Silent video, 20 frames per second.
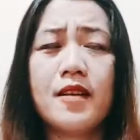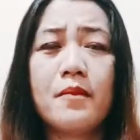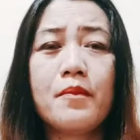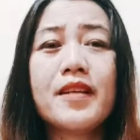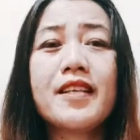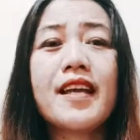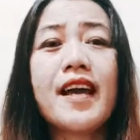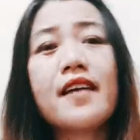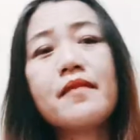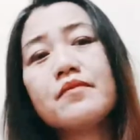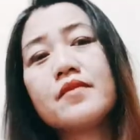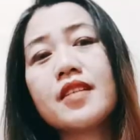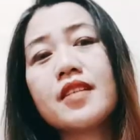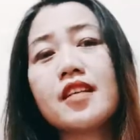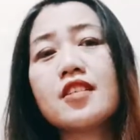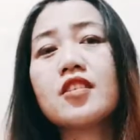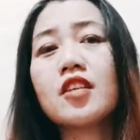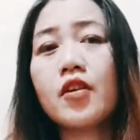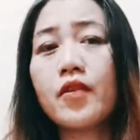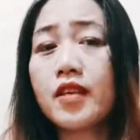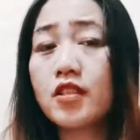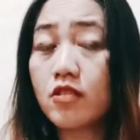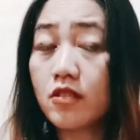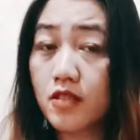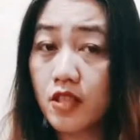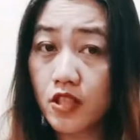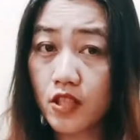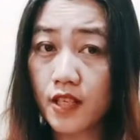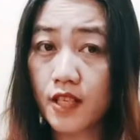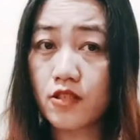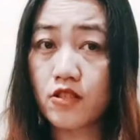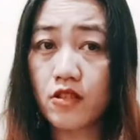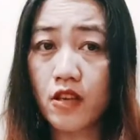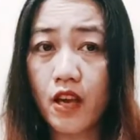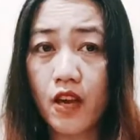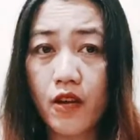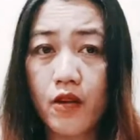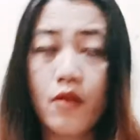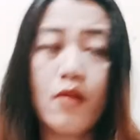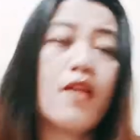But I'm just going to discuss to
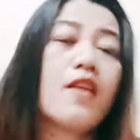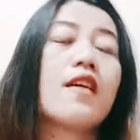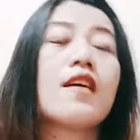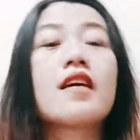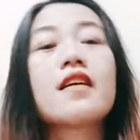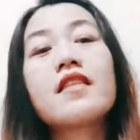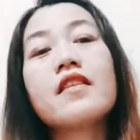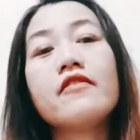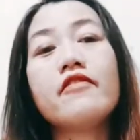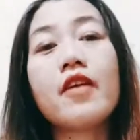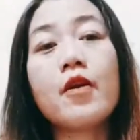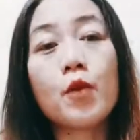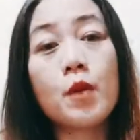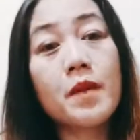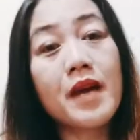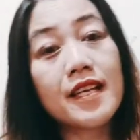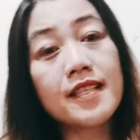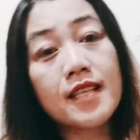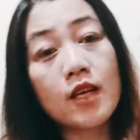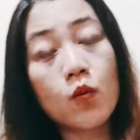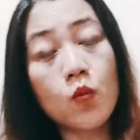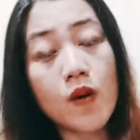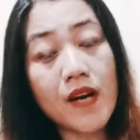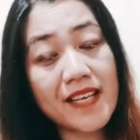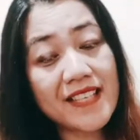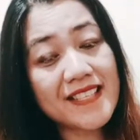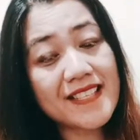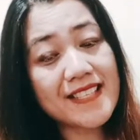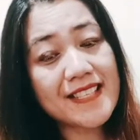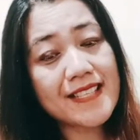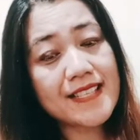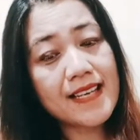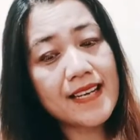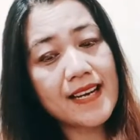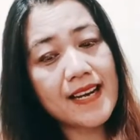you the very basic ones.